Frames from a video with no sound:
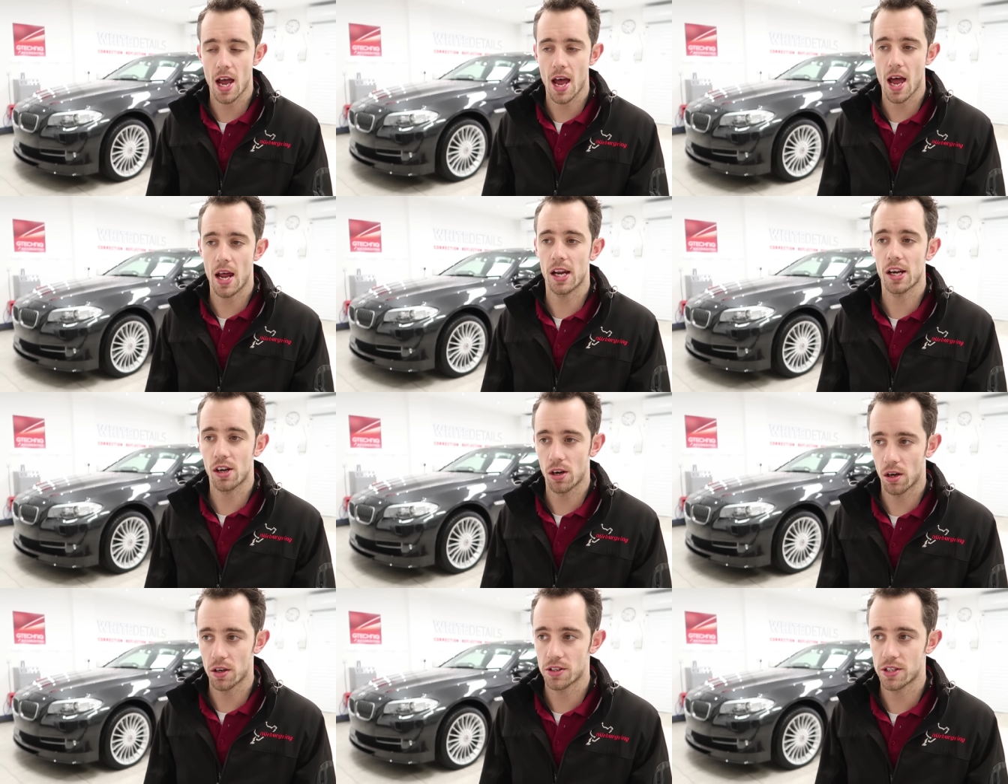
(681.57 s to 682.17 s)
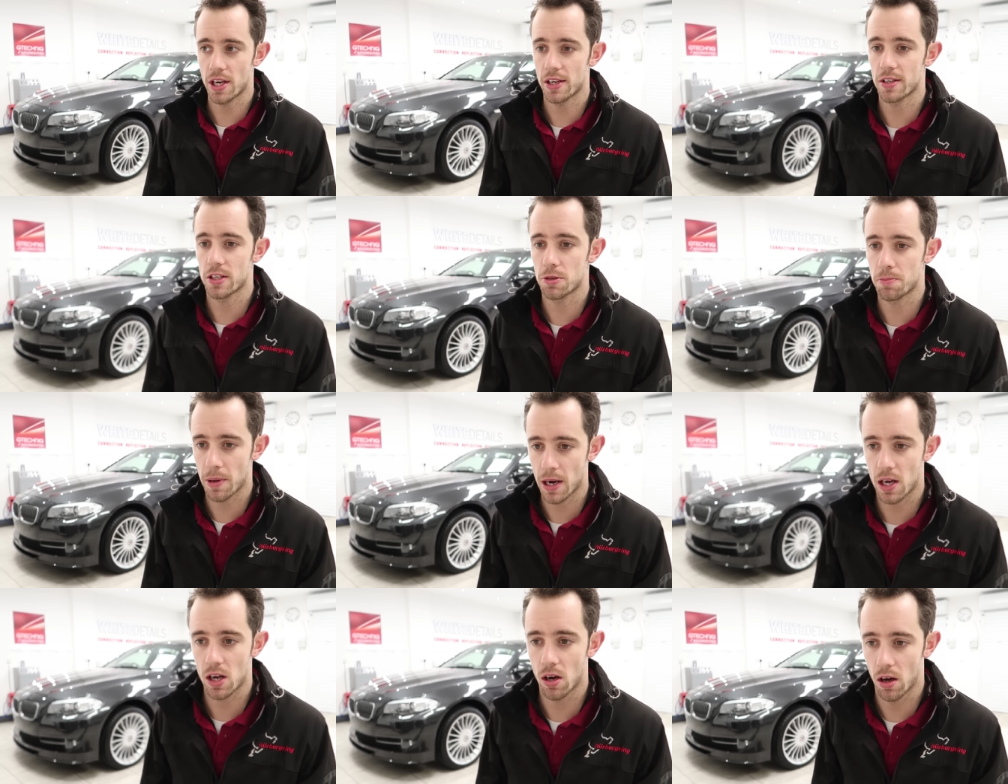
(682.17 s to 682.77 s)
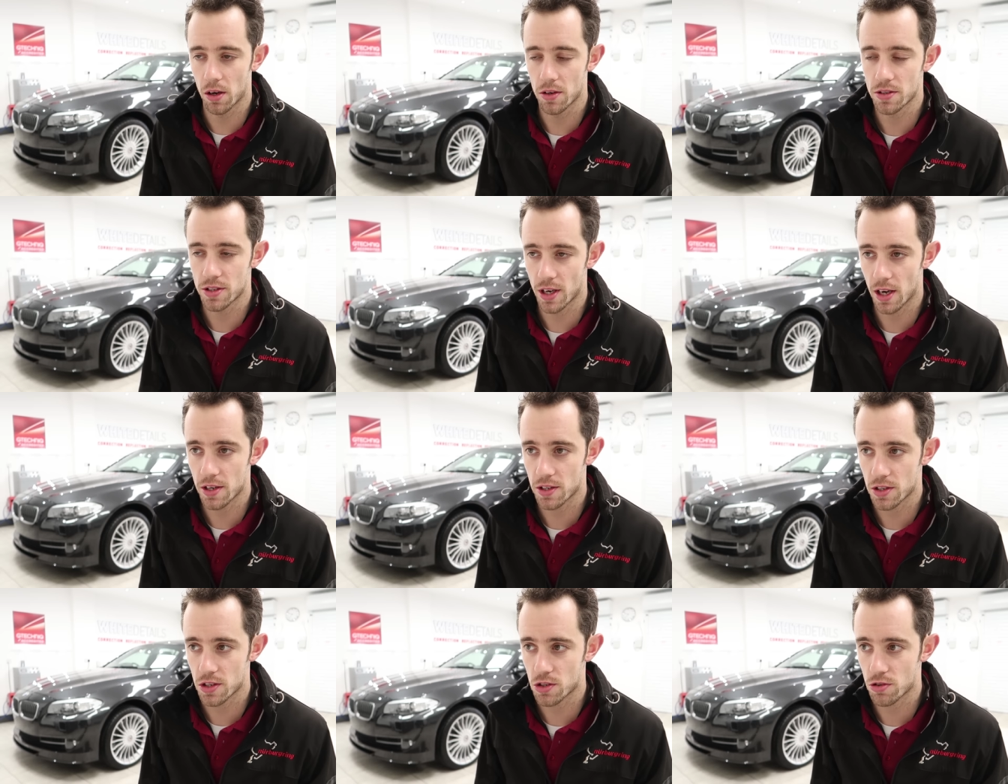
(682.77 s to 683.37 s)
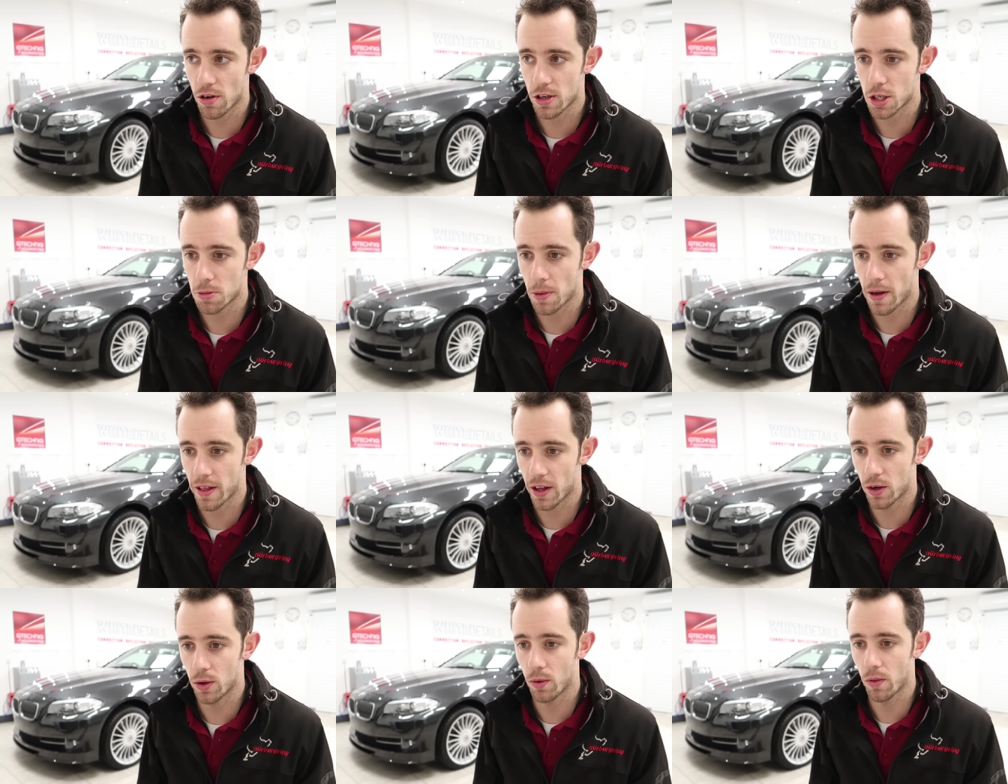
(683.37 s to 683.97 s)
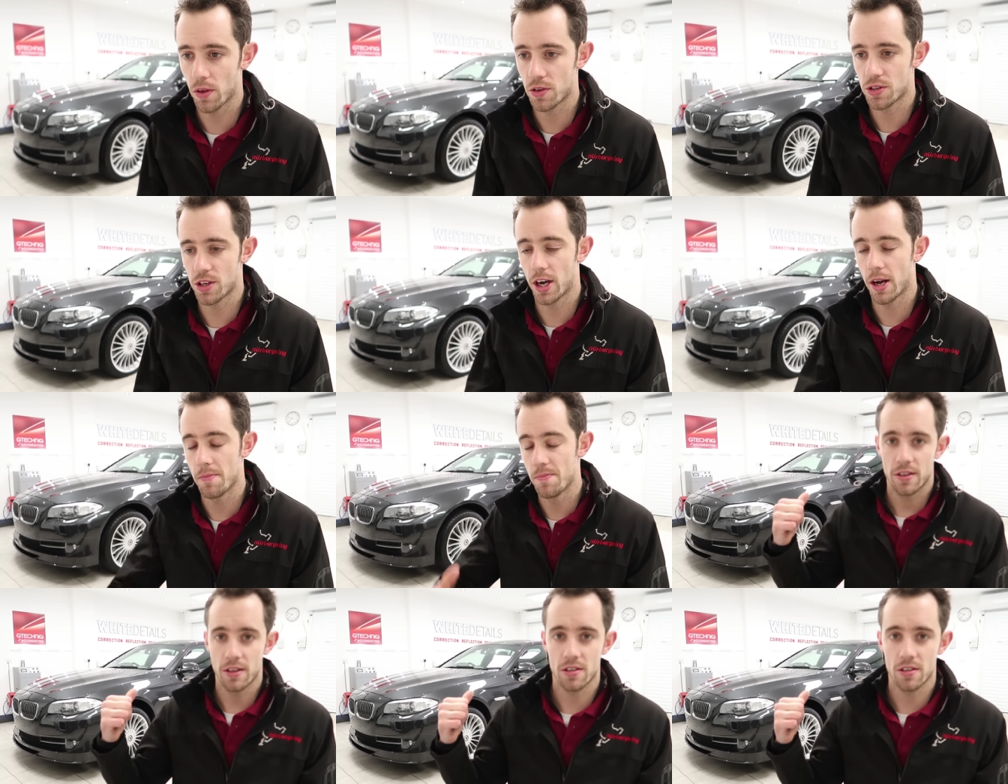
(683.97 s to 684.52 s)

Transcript: any contact is bad contact. I stress about that all the time.